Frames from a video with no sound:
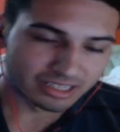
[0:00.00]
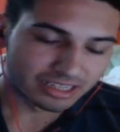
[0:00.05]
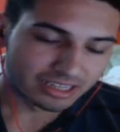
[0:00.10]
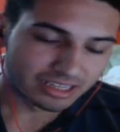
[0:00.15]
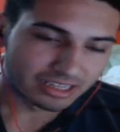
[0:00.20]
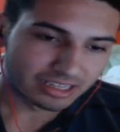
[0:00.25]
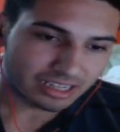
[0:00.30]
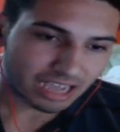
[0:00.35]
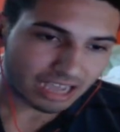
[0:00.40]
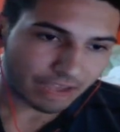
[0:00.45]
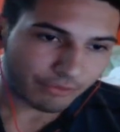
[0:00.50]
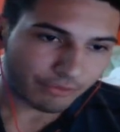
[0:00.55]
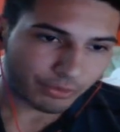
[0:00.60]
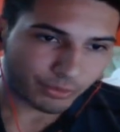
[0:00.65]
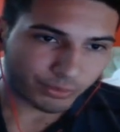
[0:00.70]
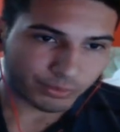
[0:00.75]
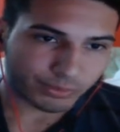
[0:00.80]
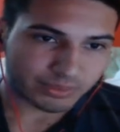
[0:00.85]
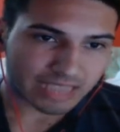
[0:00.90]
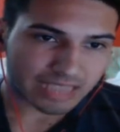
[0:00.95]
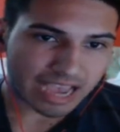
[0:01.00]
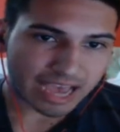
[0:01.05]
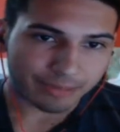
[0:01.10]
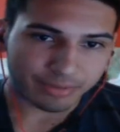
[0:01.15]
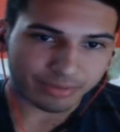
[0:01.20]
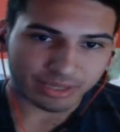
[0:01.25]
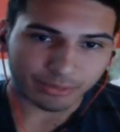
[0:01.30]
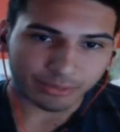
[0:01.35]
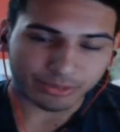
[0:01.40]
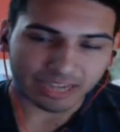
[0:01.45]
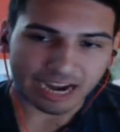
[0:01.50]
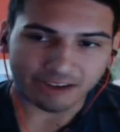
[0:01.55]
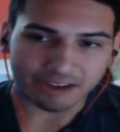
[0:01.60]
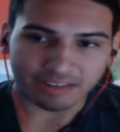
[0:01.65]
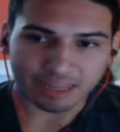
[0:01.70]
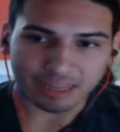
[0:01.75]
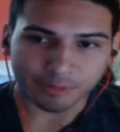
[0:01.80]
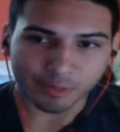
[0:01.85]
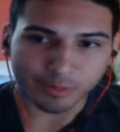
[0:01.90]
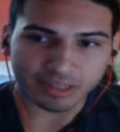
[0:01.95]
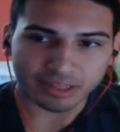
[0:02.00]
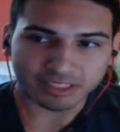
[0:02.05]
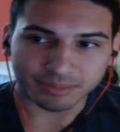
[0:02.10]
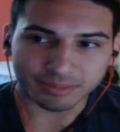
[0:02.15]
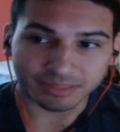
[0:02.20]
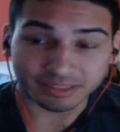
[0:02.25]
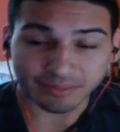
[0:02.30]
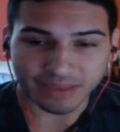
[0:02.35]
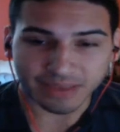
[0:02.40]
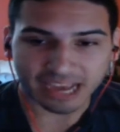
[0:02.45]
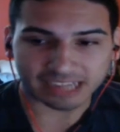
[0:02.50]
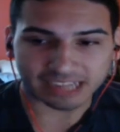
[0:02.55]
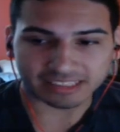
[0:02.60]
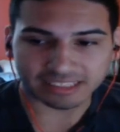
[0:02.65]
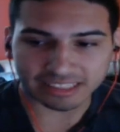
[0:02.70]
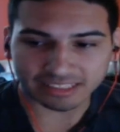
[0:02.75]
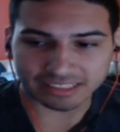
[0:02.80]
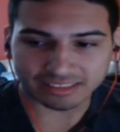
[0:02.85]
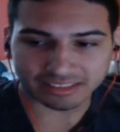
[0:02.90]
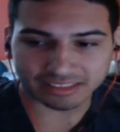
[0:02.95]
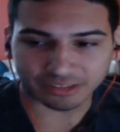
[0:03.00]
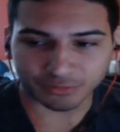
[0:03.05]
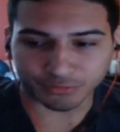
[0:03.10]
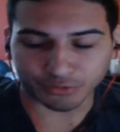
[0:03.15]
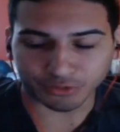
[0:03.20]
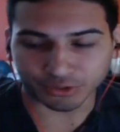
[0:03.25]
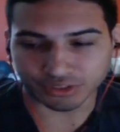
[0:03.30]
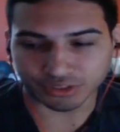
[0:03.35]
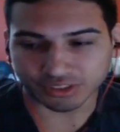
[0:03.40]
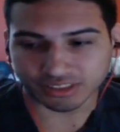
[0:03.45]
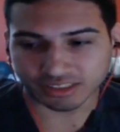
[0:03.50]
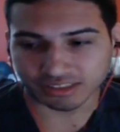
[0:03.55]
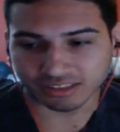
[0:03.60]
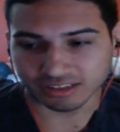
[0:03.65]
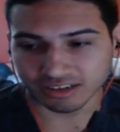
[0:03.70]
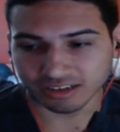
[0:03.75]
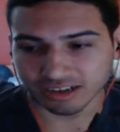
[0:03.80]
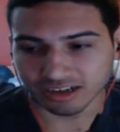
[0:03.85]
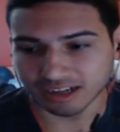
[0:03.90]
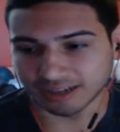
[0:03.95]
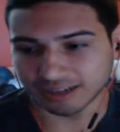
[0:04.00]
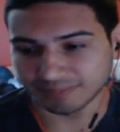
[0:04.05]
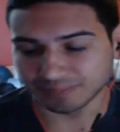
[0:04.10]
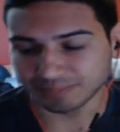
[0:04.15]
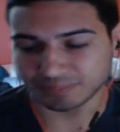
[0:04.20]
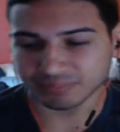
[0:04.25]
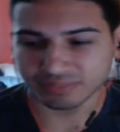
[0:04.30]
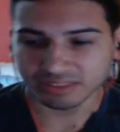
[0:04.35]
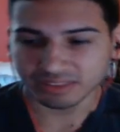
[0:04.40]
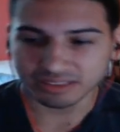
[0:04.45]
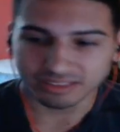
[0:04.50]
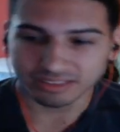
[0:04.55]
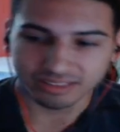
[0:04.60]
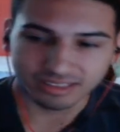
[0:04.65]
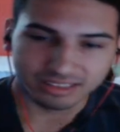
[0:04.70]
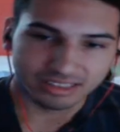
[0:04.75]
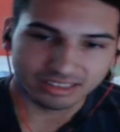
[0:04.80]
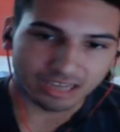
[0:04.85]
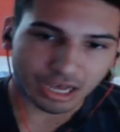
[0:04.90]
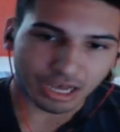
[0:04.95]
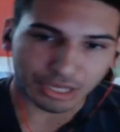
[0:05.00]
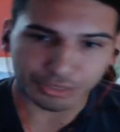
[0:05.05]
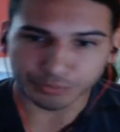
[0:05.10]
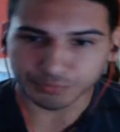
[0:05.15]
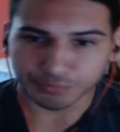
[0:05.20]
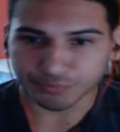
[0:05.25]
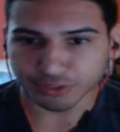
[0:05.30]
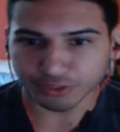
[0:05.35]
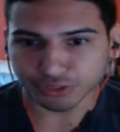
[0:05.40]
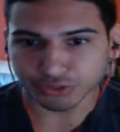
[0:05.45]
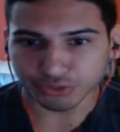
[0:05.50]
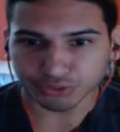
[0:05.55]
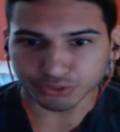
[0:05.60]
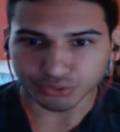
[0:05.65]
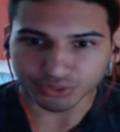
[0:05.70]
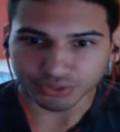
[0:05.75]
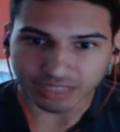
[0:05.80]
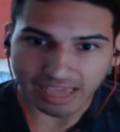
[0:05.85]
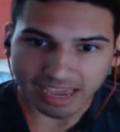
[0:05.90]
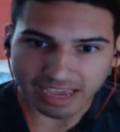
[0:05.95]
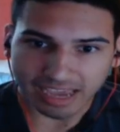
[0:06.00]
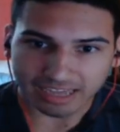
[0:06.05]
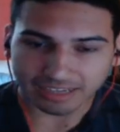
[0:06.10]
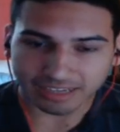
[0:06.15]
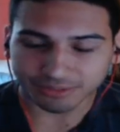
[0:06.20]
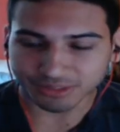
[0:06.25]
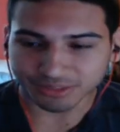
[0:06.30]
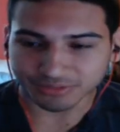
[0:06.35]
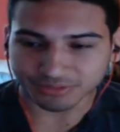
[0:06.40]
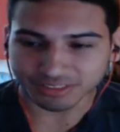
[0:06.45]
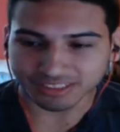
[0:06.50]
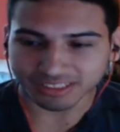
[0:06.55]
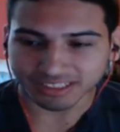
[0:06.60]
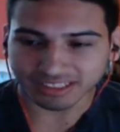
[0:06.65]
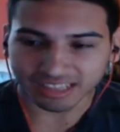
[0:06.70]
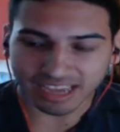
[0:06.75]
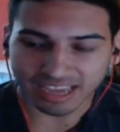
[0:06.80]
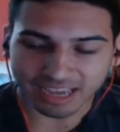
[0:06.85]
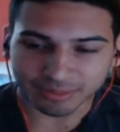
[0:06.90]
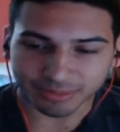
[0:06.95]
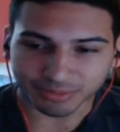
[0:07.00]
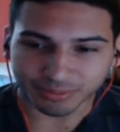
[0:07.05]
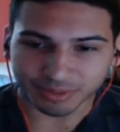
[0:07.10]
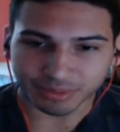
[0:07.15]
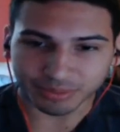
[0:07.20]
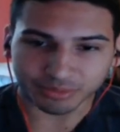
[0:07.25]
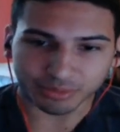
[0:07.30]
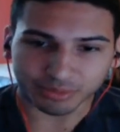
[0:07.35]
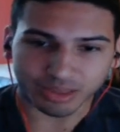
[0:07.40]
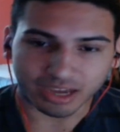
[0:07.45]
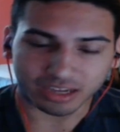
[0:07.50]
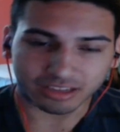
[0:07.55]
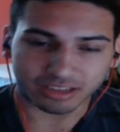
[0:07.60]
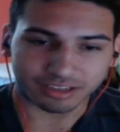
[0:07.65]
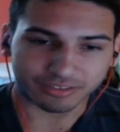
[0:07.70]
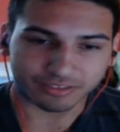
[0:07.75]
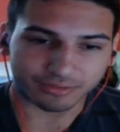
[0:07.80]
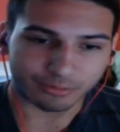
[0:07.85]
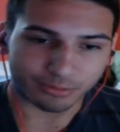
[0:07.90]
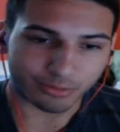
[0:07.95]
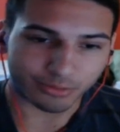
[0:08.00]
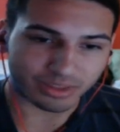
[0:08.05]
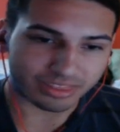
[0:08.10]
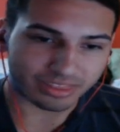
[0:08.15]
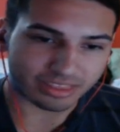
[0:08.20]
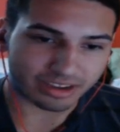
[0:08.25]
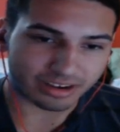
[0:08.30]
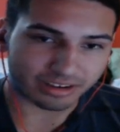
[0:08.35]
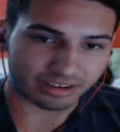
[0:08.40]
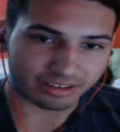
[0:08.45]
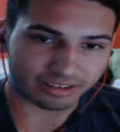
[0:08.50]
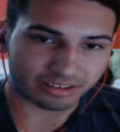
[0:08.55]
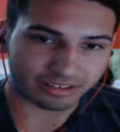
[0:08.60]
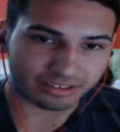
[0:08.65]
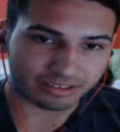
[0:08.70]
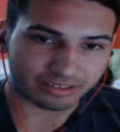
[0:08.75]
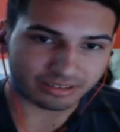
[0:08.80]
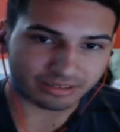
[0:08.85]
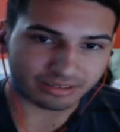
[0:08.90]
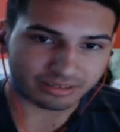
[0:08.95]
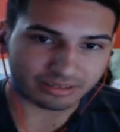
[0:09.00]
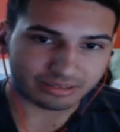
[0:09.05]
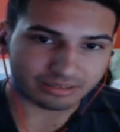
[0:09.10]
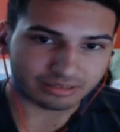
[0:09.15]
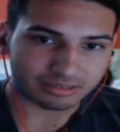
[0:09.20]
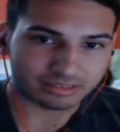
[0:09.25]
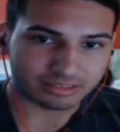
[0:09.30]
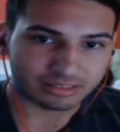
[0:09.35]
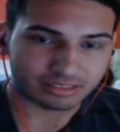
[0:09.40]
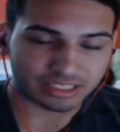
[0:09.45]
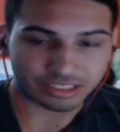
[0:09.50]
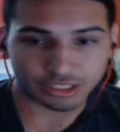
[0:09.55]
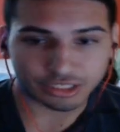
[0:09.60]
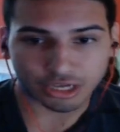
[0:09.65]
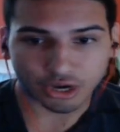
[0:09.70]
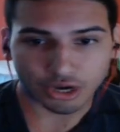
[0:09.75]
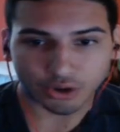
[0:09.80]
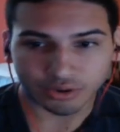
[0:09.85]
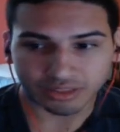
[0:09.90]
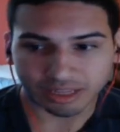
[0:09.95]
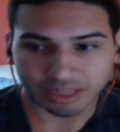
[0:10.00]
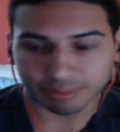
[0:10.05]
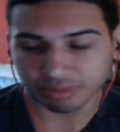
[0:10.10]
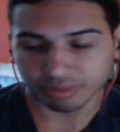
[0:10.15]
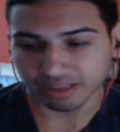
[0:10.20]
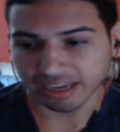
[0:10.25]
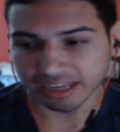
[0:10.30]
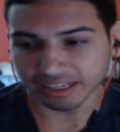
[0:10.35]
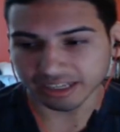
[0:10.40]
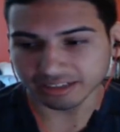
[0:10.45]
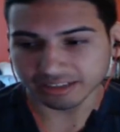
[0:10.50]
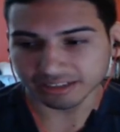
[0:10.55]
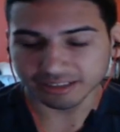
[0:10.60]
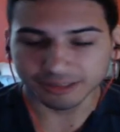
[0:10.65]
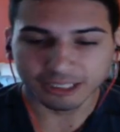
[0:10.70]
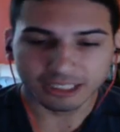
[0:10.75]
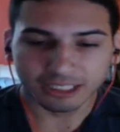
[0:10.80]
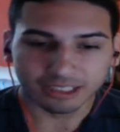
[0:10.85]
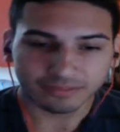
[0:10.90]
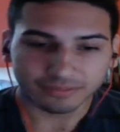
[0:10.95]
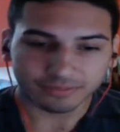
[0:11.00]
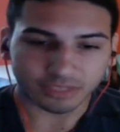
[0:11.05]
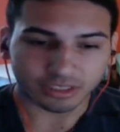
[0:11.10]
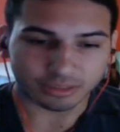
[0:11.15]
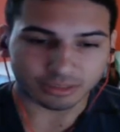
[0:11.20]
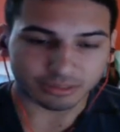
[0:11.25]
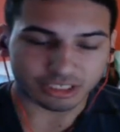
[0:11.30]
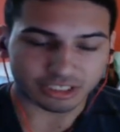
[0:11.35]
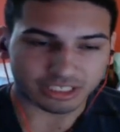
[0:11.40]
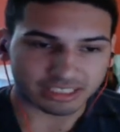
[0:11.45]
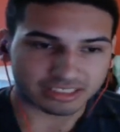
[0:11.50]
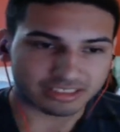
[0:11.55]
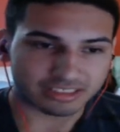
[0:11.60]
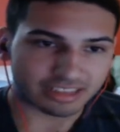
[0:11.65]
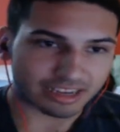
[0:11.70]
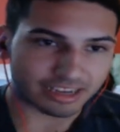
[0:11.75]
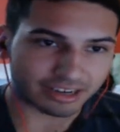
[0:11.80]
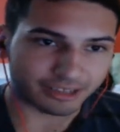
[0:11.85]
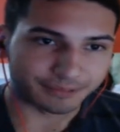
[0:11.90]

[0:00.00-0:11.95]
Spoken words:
Everyone was happy. We carried that momentum into PAX East, the first unofficial LAN. It wasn't really a LAN, but people that could have went there did go, and they played on the machines there.